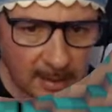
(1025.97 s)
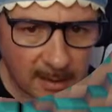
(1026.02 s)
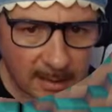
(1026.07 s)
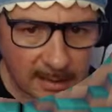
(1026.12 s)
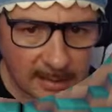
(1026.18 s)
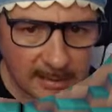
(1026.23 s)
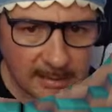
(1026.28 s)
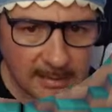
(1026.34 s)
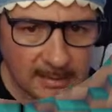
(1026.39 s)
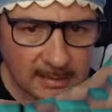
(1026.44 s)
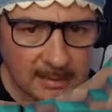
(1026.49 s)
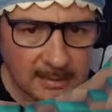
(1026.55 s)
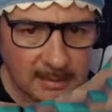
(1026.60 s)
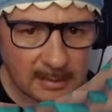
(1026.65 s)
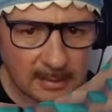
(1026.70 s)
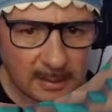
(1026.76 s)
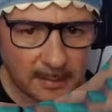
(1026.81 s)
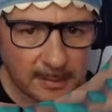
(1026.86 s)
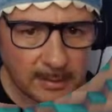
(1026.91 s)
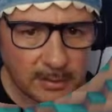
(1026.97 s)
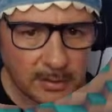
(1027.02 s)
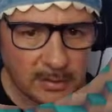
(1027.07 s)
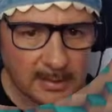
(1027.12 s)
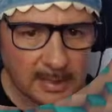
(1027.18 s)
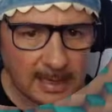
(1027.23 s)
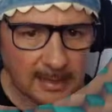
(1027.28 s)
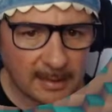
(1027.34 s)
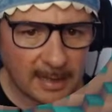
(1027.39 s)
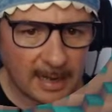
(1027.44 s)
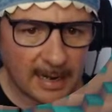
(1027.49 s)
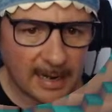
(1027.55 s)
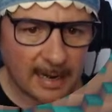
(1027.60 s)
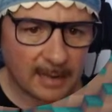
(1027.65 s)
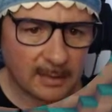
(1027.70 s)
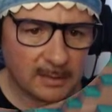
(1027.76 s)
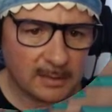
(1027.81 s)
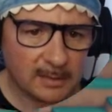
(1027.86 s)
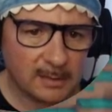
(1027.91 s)
this. So let me just take that
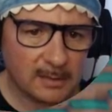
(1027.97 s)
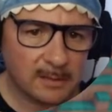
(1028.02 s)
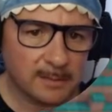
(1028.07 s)
out.